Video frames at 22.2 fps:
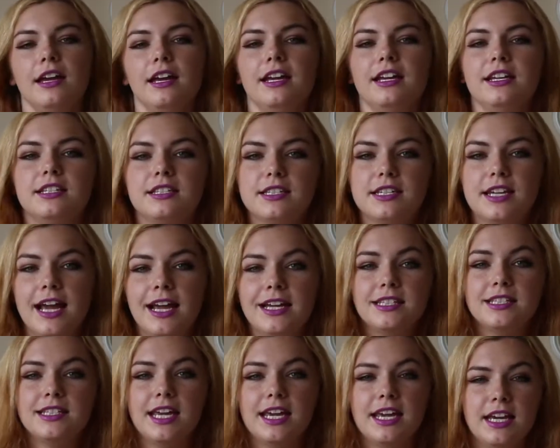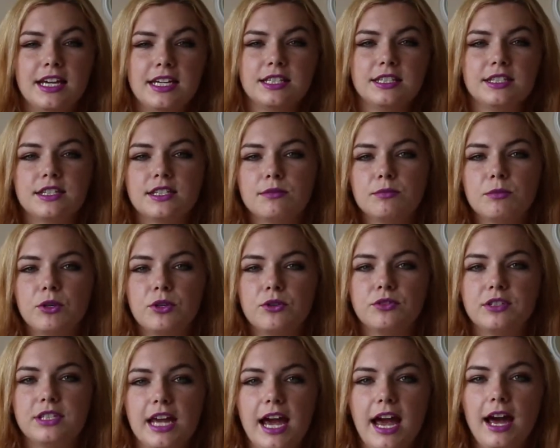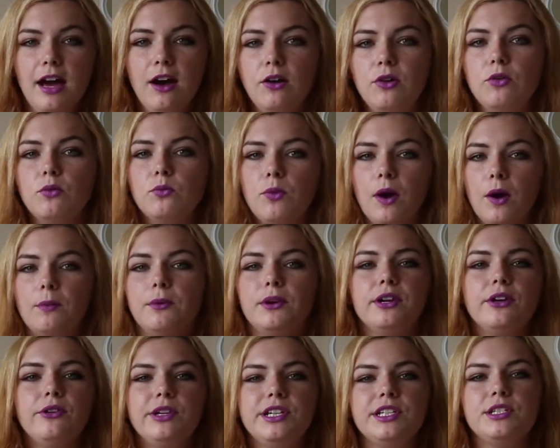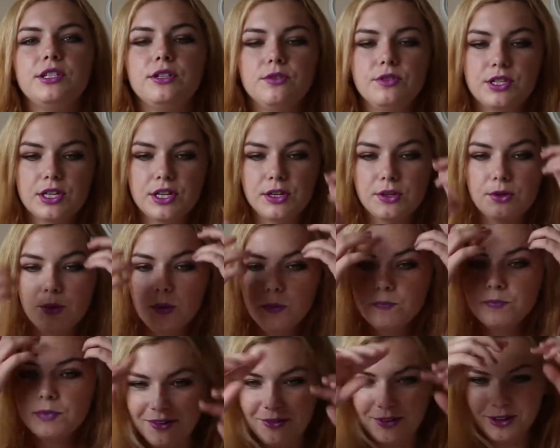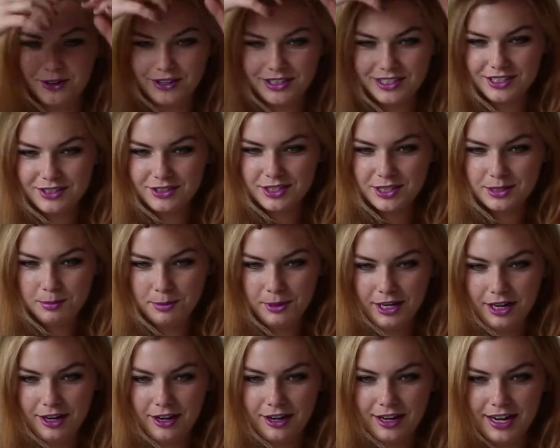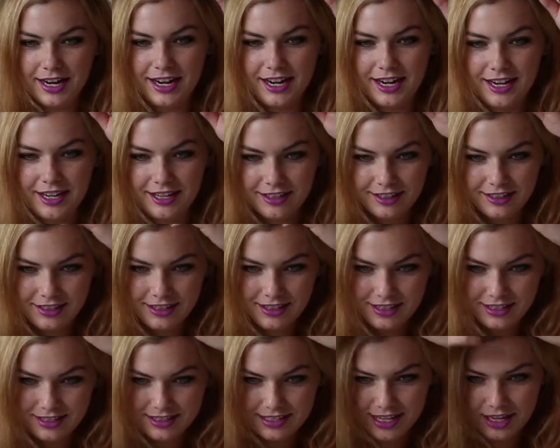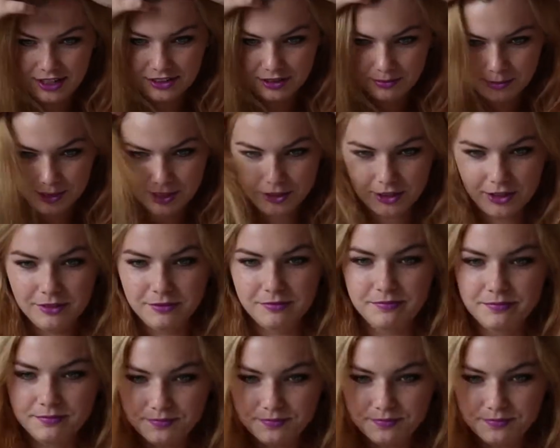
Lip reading: is nice and smoothed out, what we're going to do, we're going to split our hair down the middle.